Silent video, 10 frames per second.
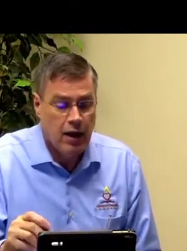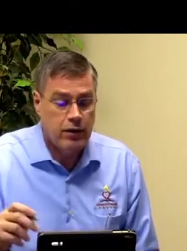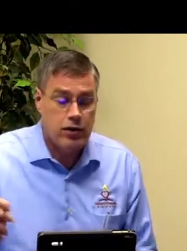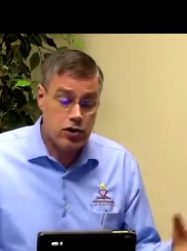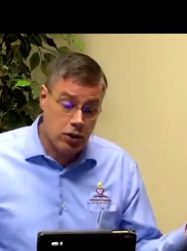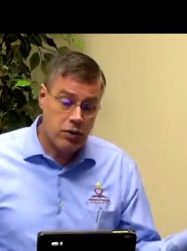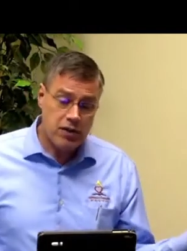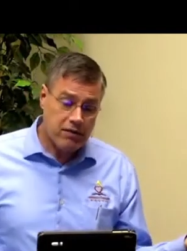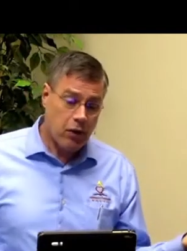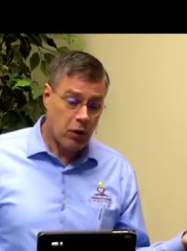The Jews,
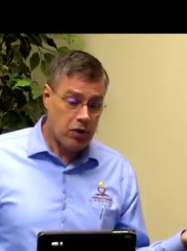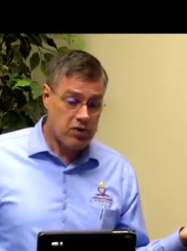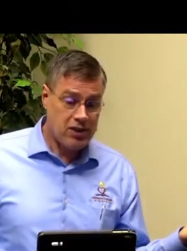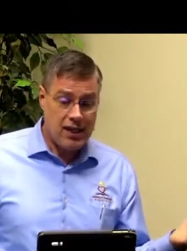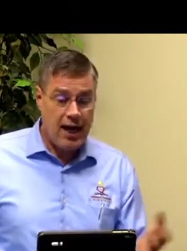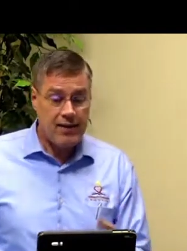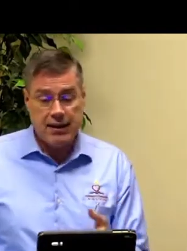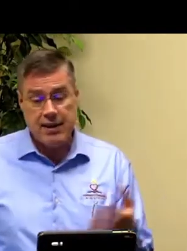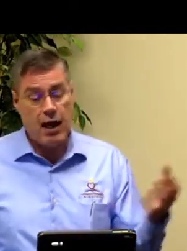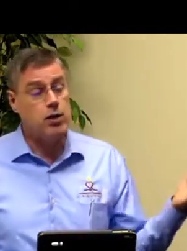of course, deny the
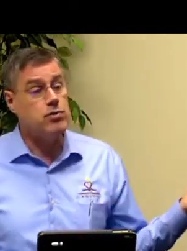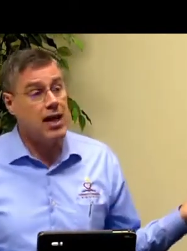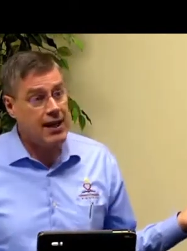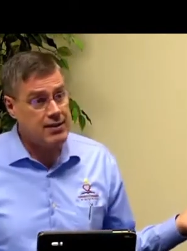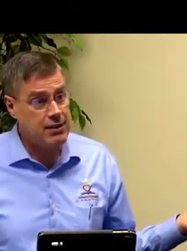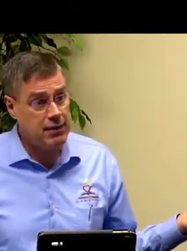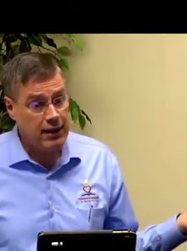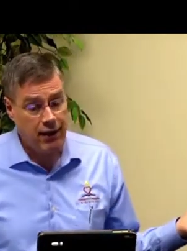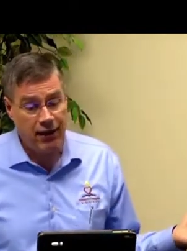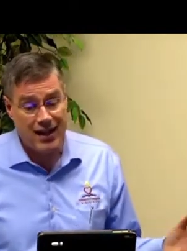entire New
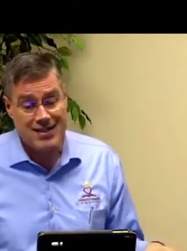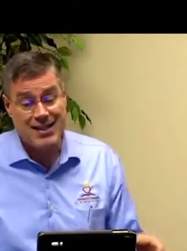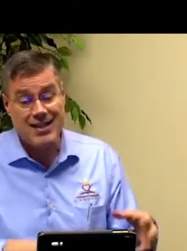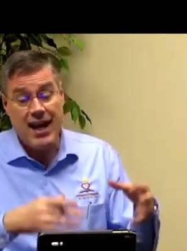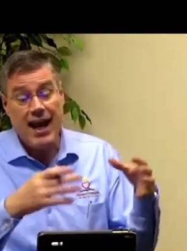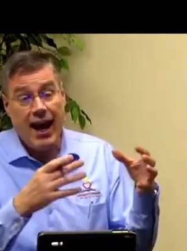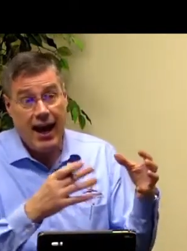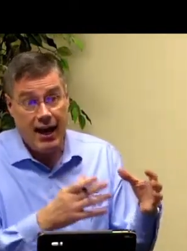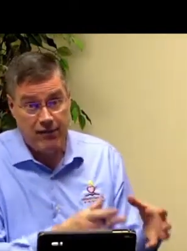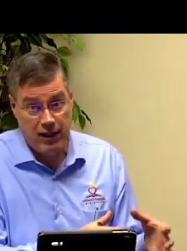Testament, and thus they
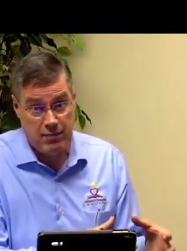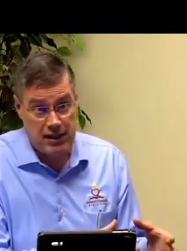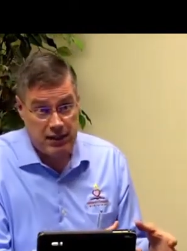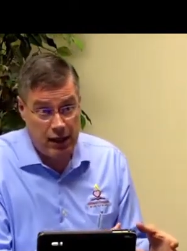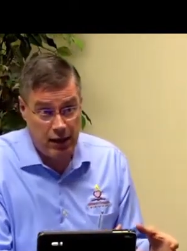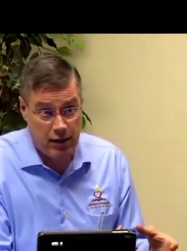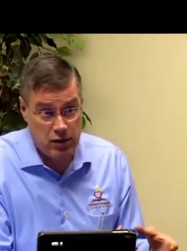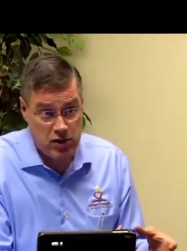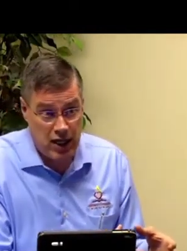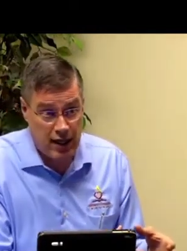have limited their
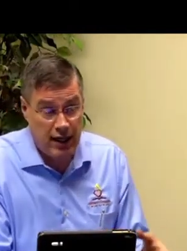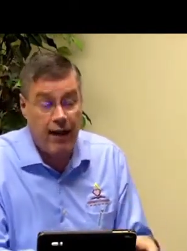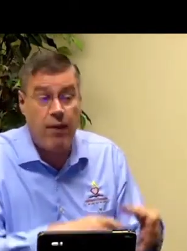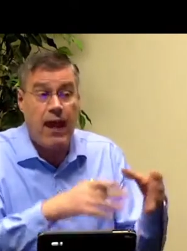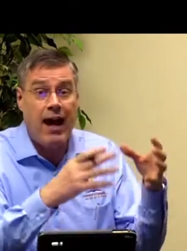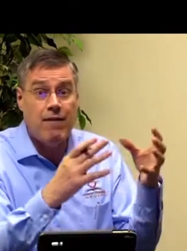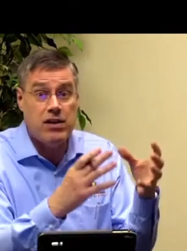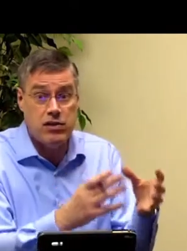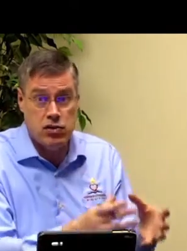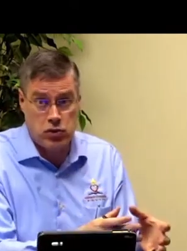understanding and they have a
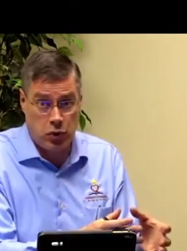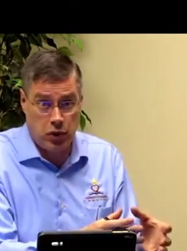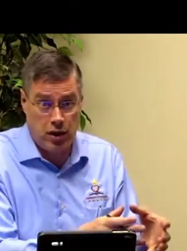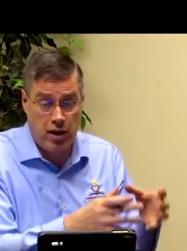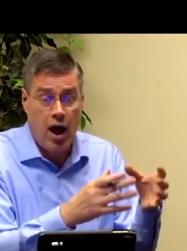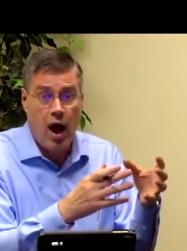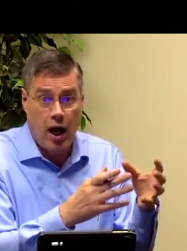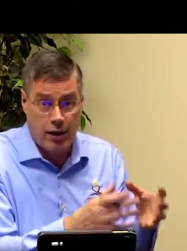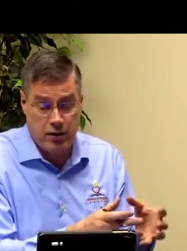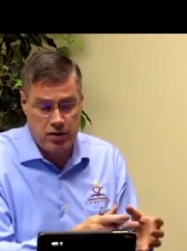distorted
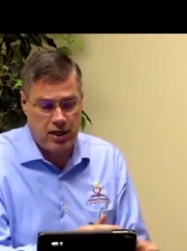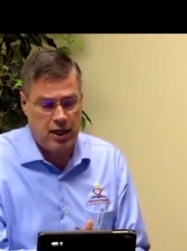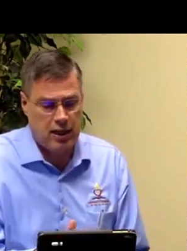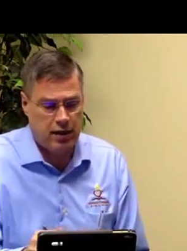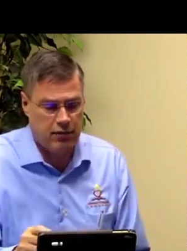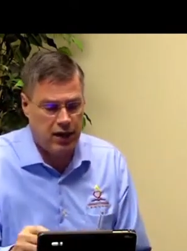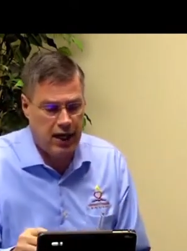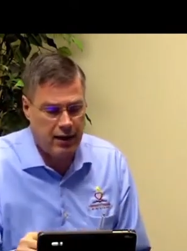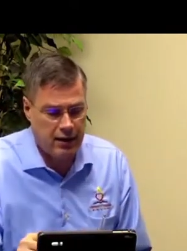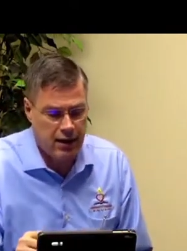understanding of
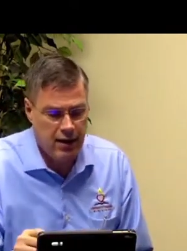reality.